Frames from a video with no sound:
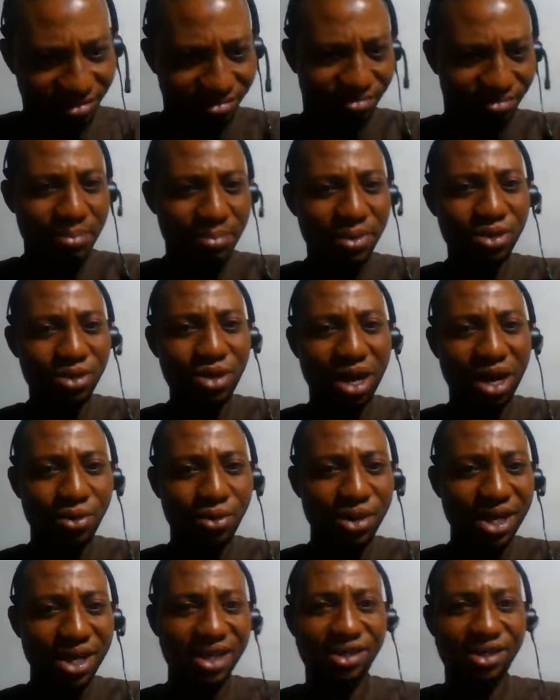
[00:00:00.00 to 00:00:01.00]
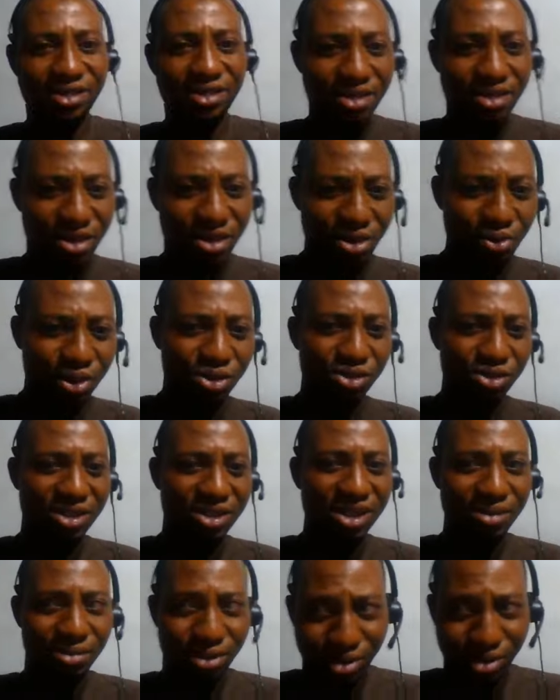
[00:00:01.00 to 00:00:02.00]
maybe you are going, or we should
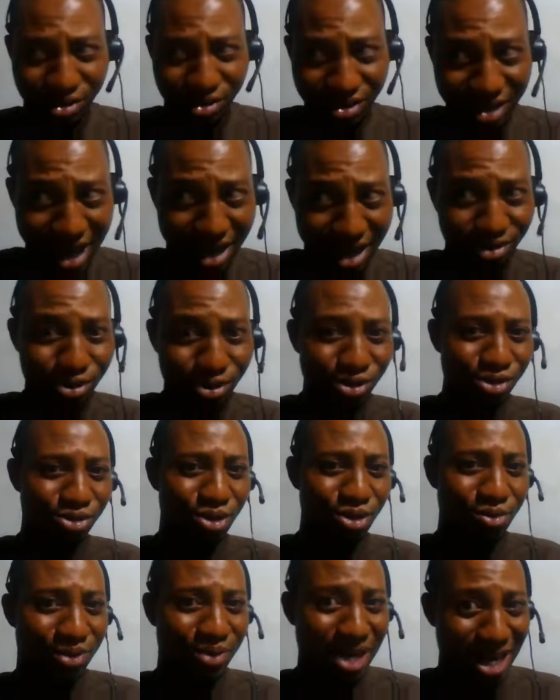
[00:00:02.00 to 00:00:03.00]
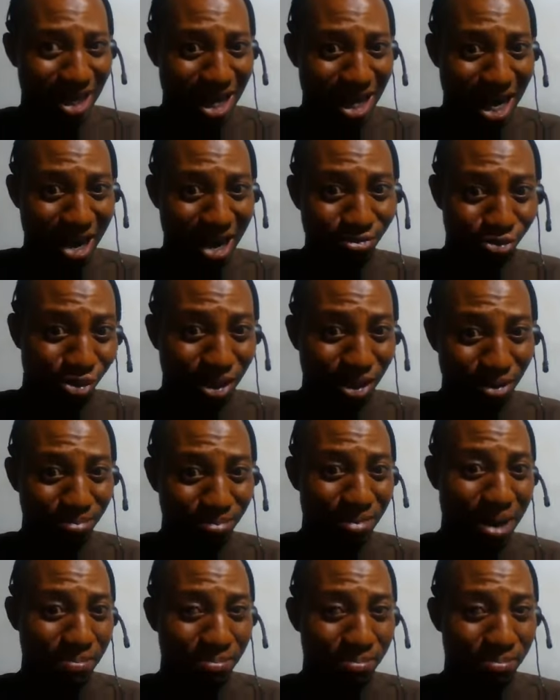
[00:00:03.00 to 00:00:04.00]
see it, because I know you somewhere and I have to
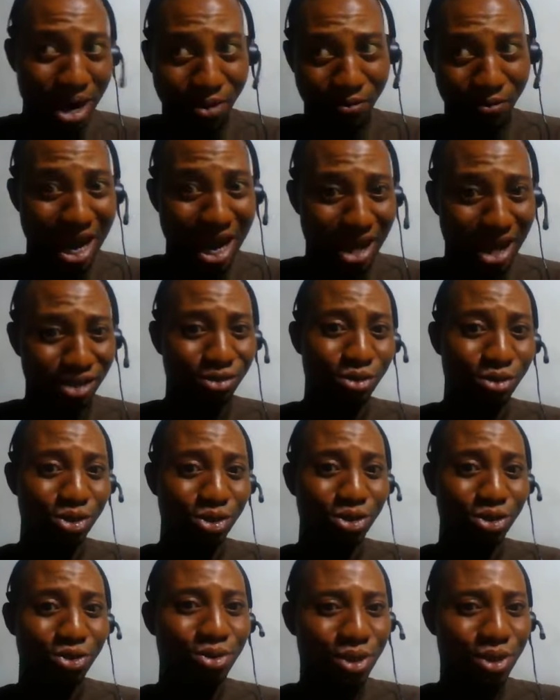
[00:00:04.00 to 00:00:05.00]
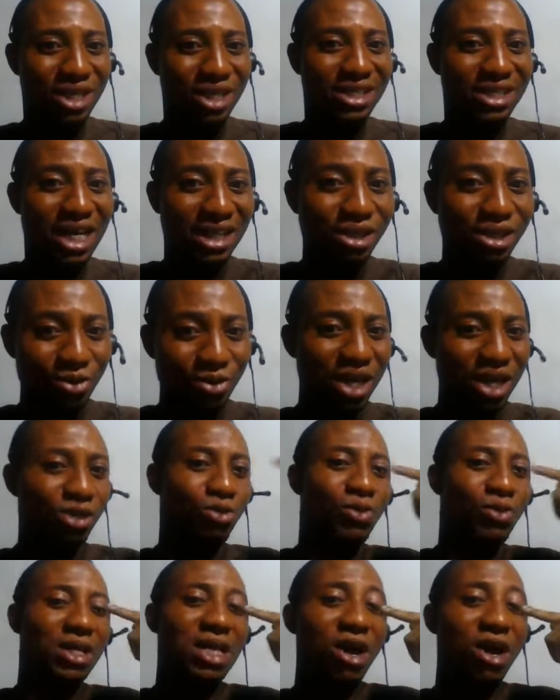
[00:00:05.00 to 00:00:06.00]
remember where I knows you. That is when
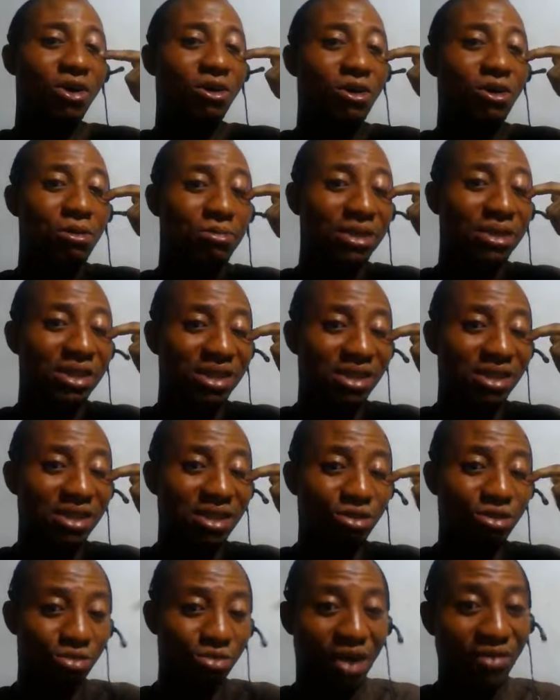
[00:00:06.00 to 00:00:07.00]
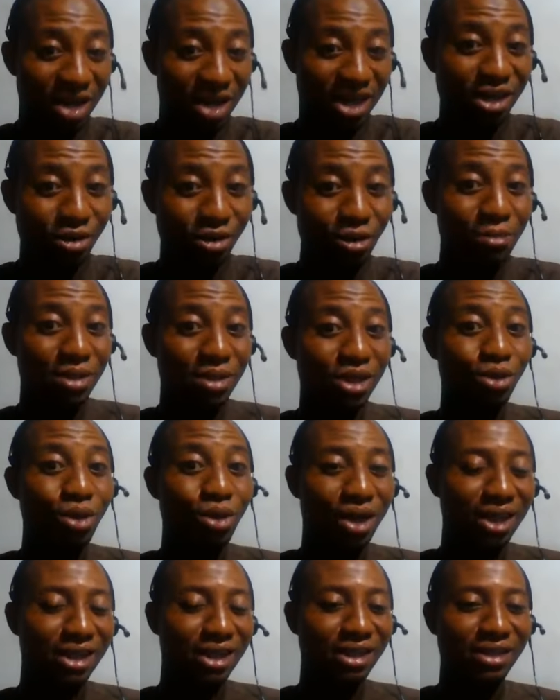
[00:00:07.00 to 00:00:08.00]
you are now coming. You have already come in
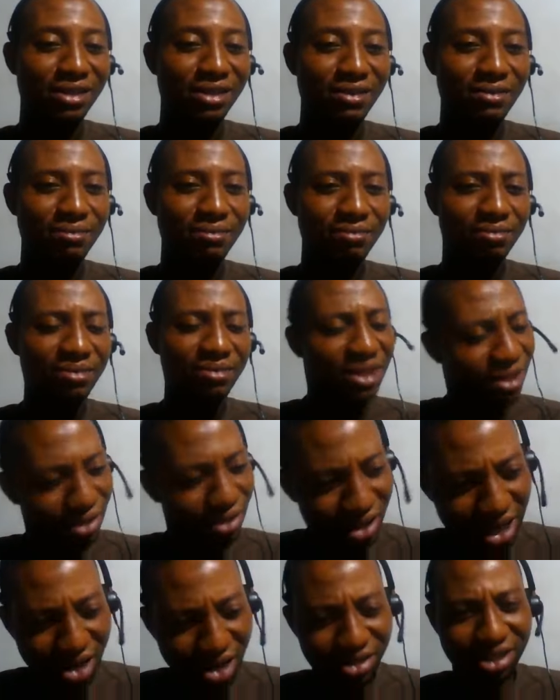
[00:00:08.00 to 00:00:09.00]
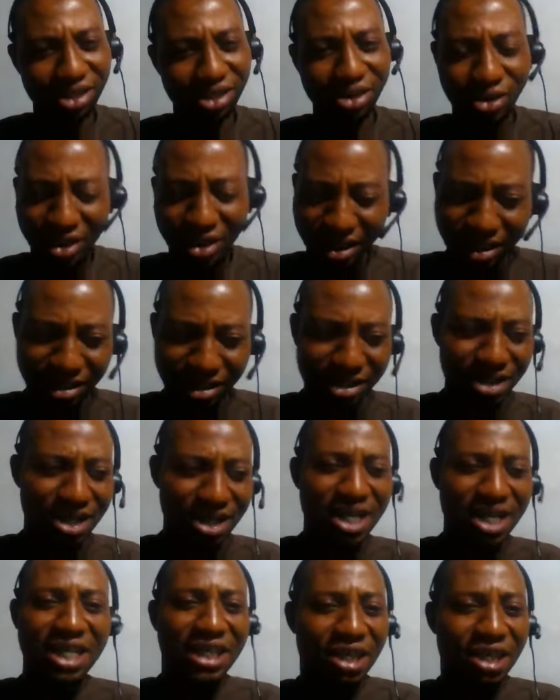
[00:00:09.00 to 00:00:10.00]
talking. You now say, okay.
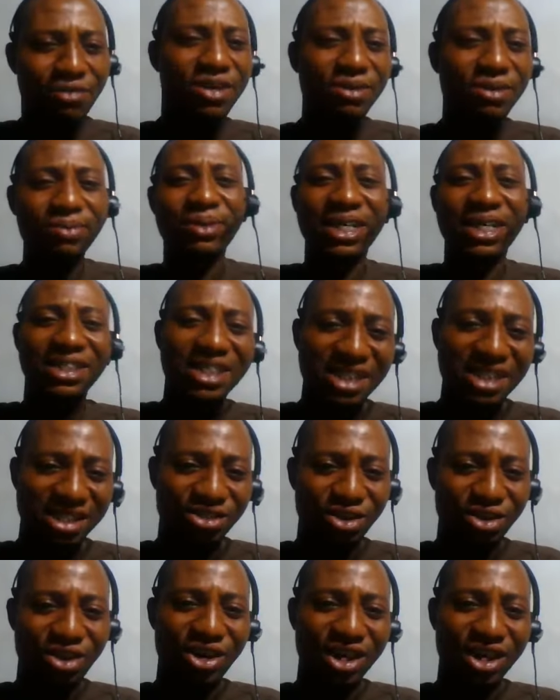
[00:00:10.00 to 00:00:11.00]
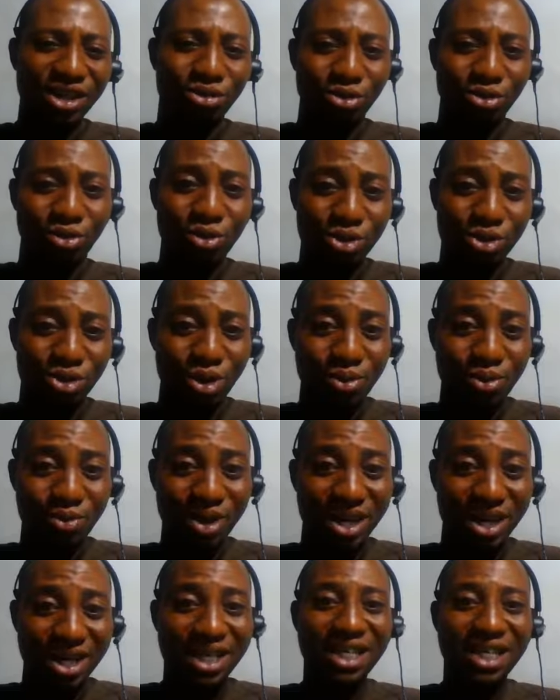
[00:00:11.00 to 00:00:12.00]
Even if the person is hurry to go
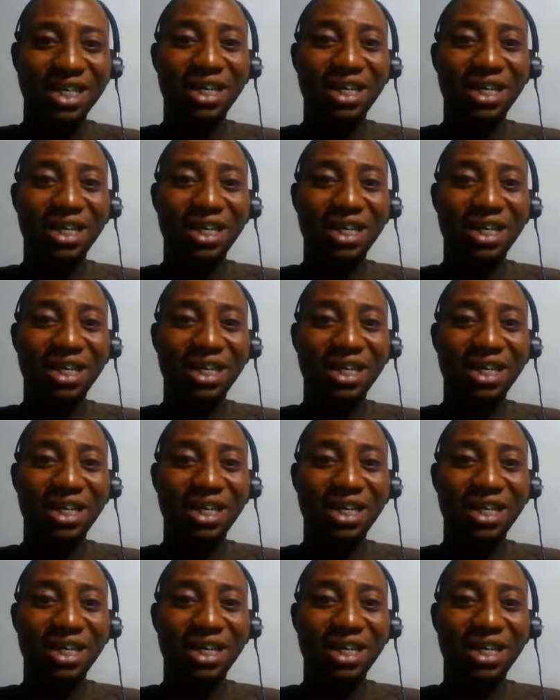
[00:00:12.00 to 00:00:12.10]
somewhere,